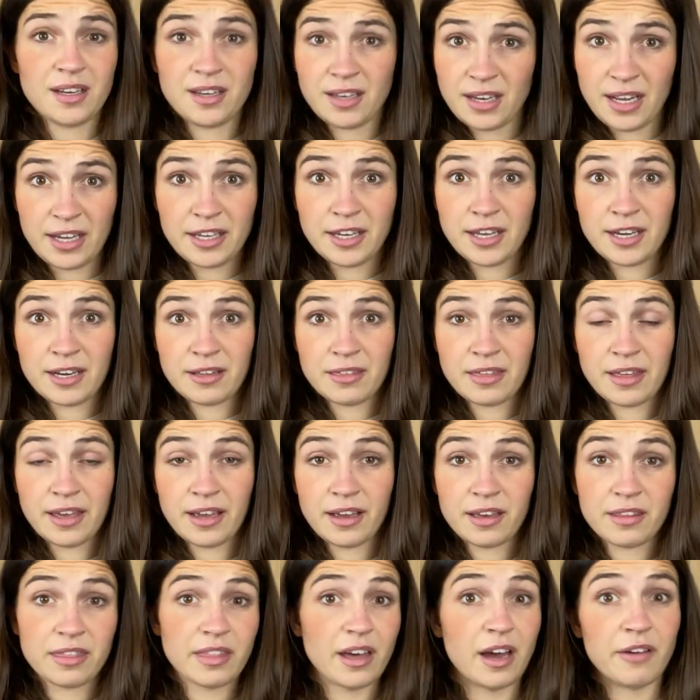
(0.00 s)
Now you're gonna
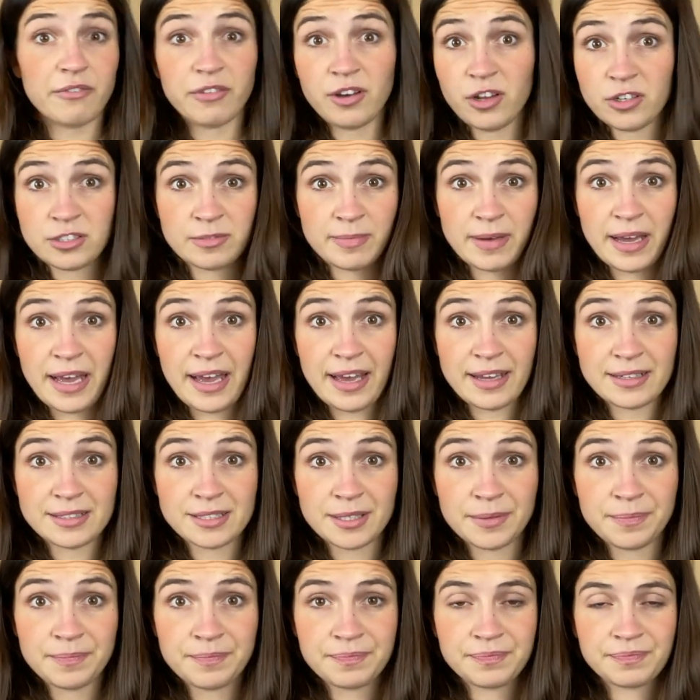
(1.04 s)
think that I've lost my head.
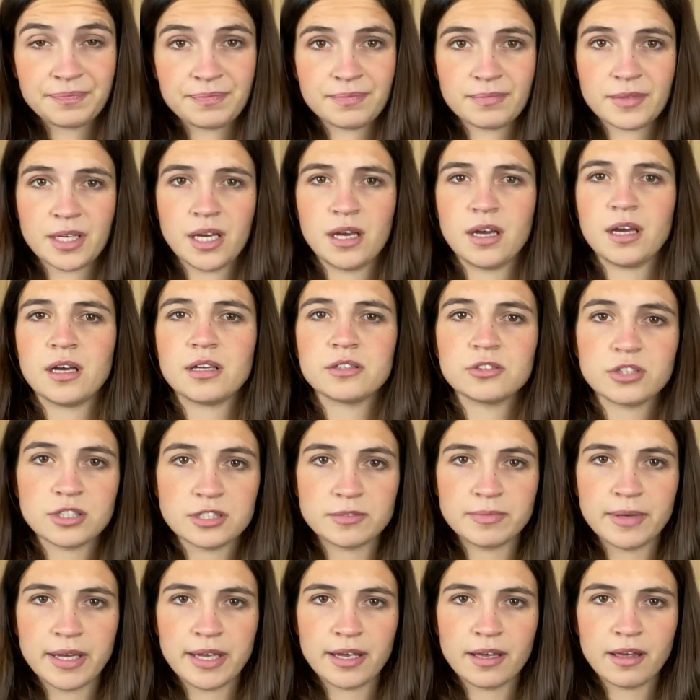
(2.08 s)
Trust
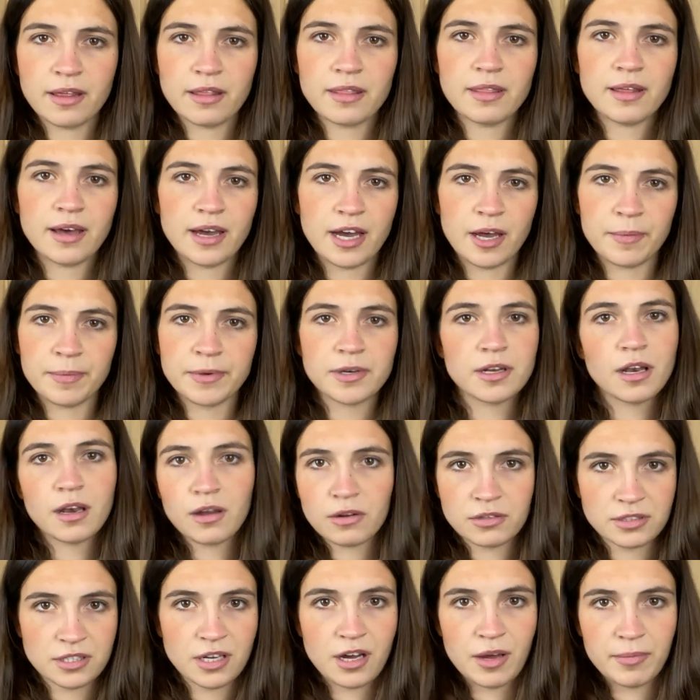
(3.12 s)
me, that happened a
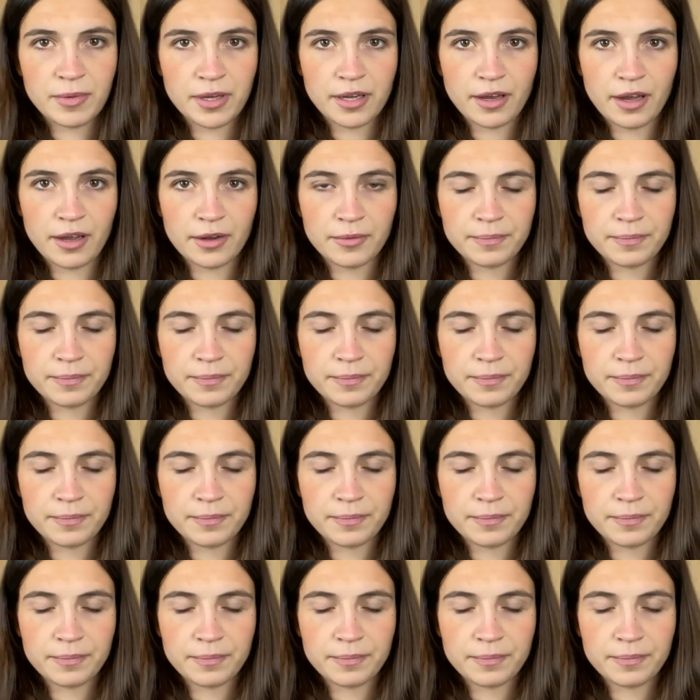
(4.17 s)
long time ago.